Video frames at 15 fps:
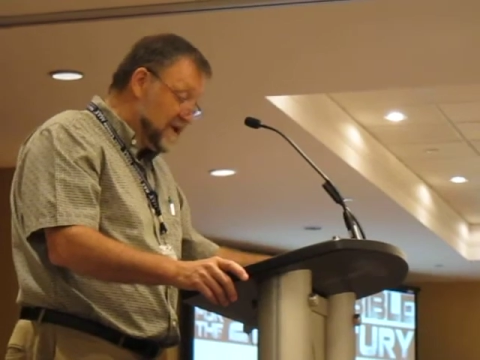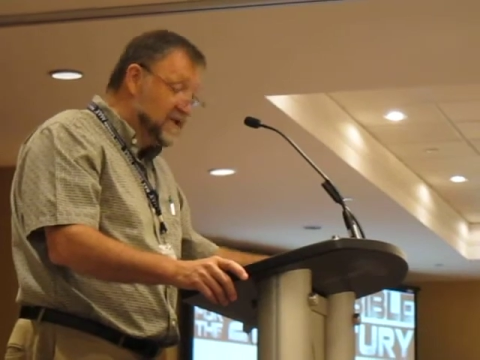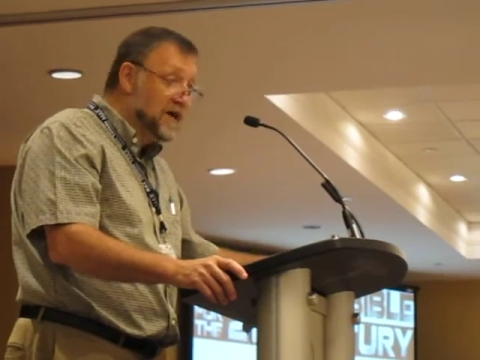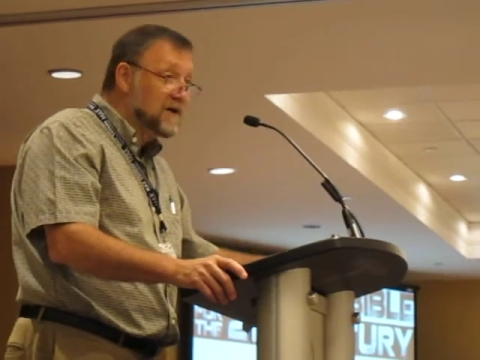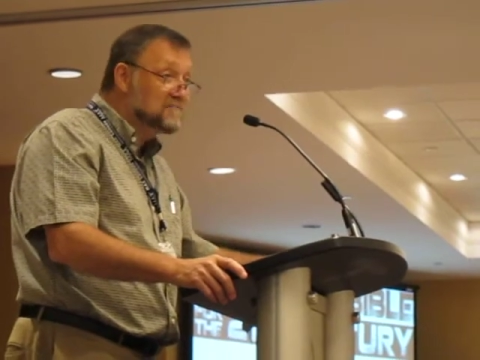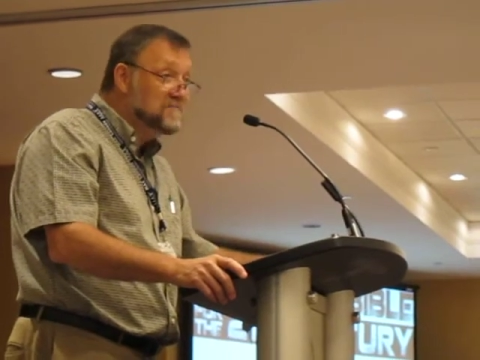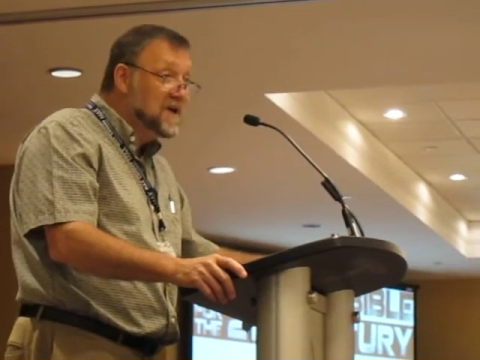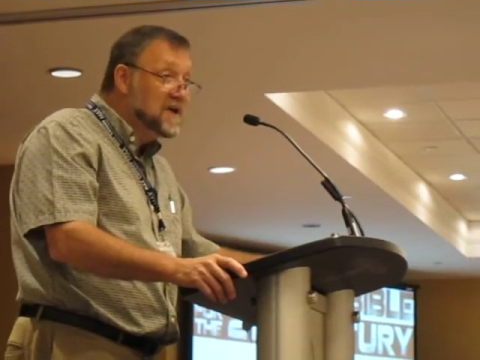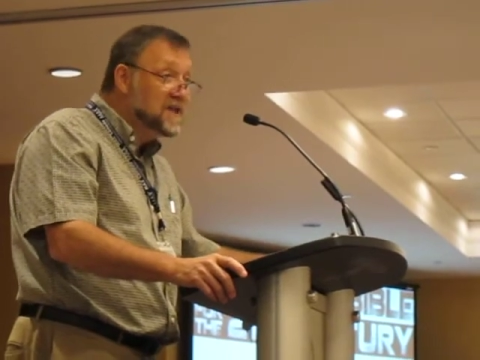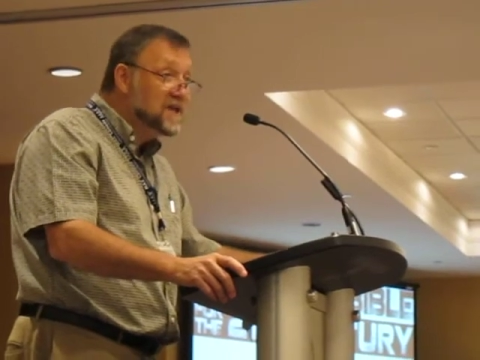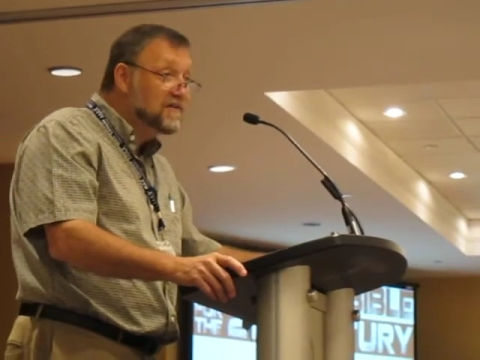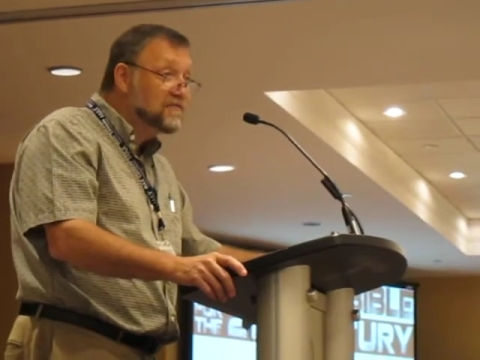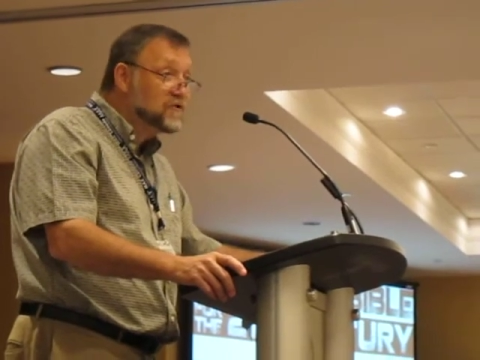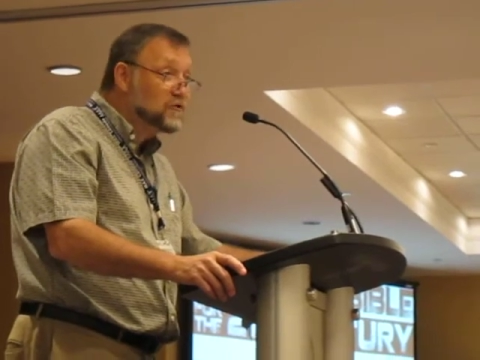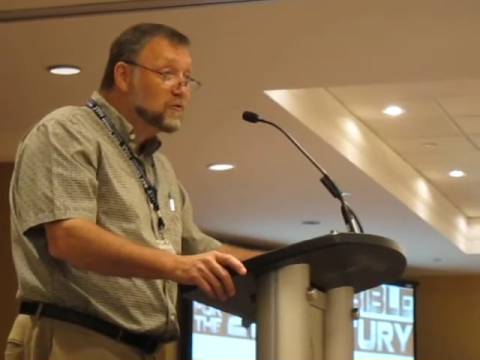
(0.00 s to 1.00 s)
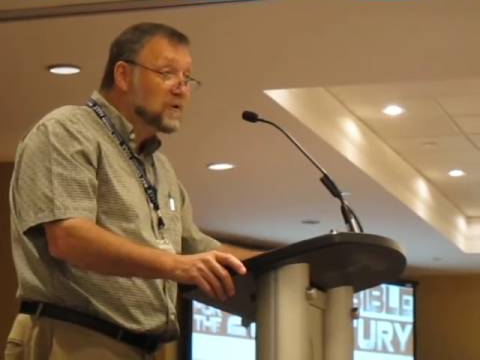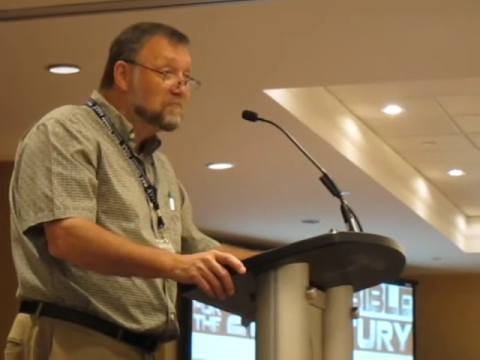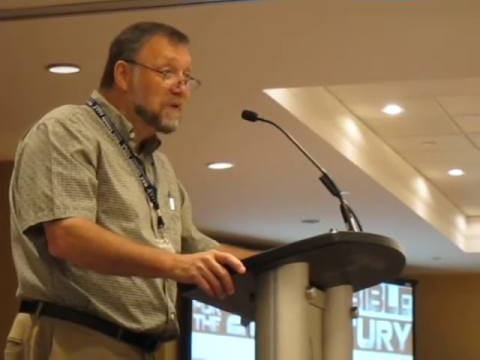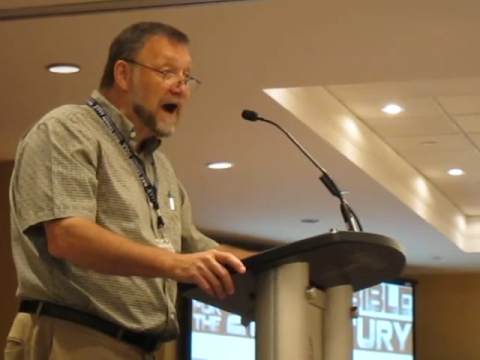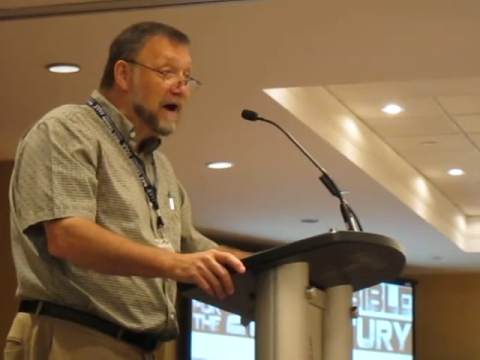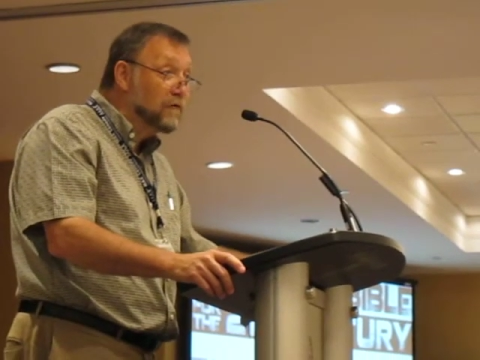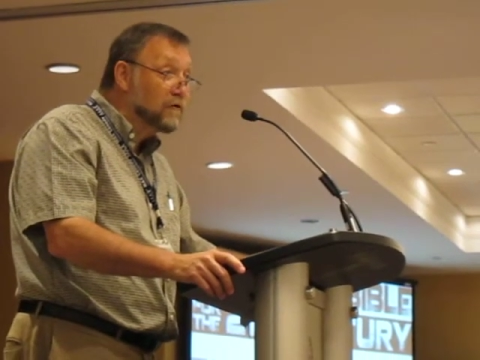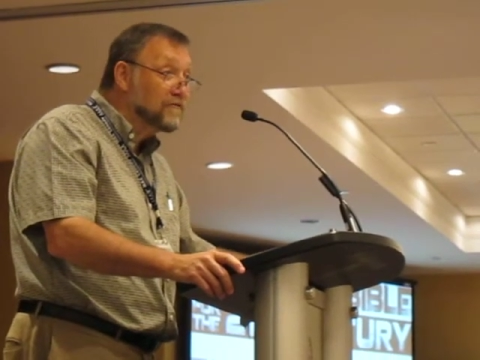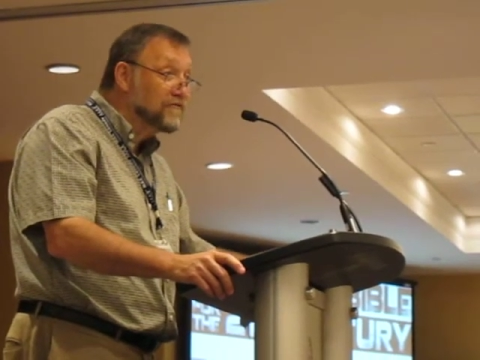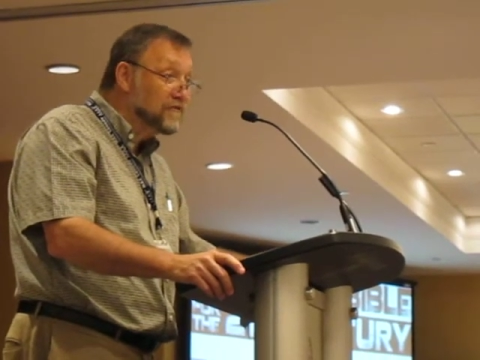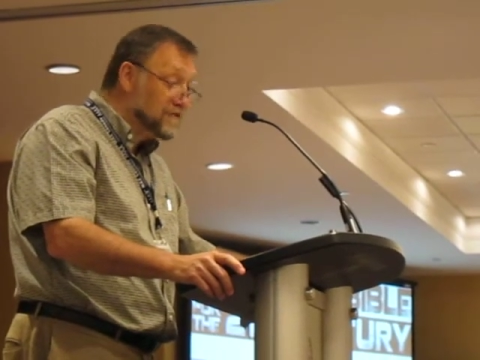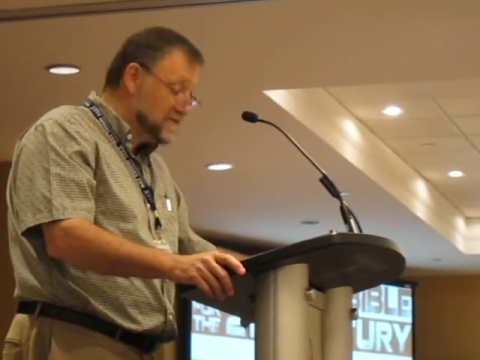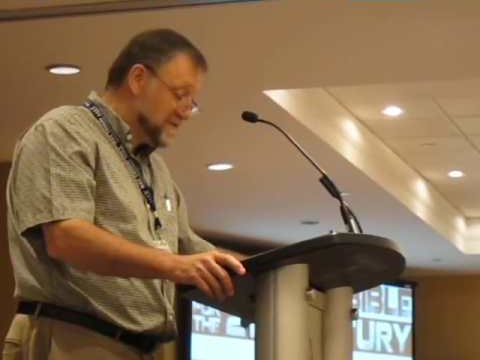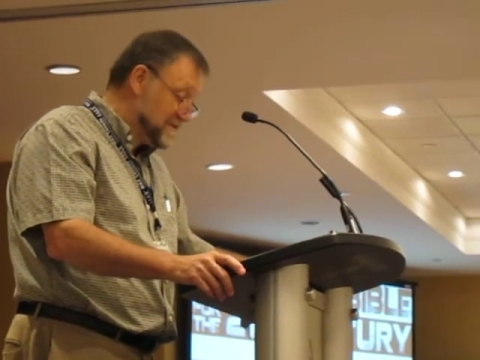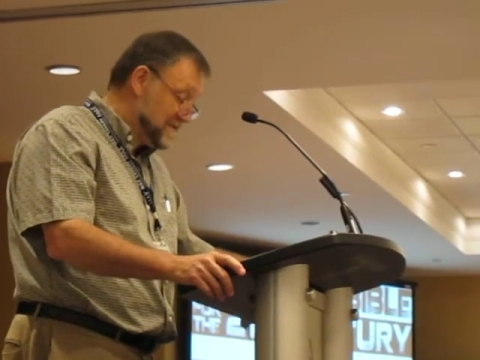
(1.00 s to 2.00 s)
Not many of you were
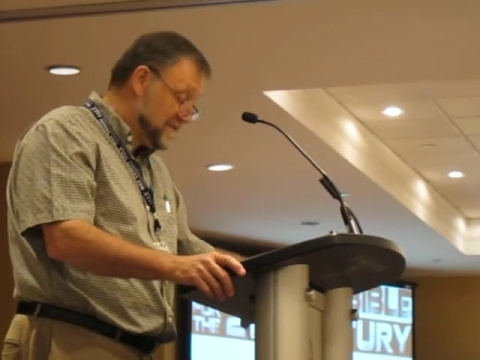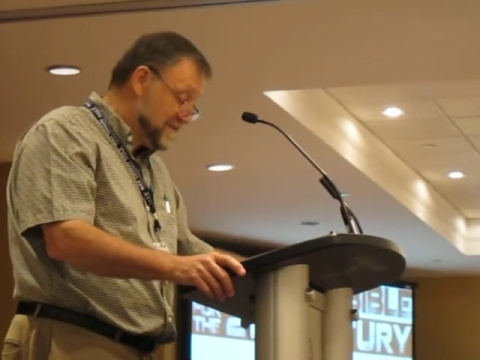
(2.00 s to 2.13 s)
powerful.